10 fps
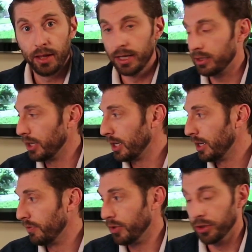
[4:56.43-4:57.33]
That's going to
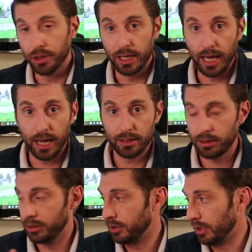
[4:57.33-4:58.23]
give your
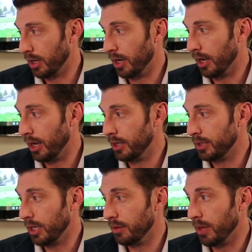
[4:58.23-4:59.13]
guests, as
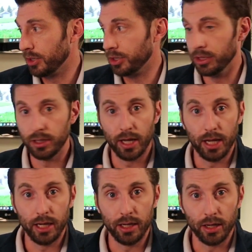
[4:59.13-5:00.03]
he had mentioned,
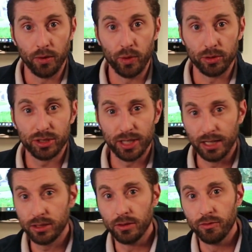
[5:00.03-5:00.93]
a real
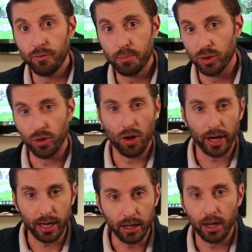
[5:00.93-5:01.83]
sense of
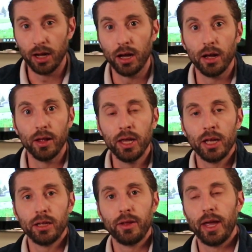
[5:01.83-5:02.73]
belonging
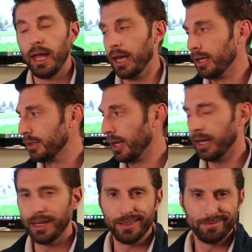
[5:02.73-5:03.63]
and
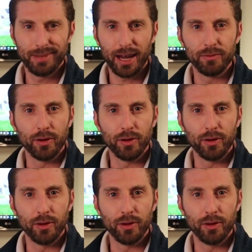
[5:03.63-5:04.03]
a kind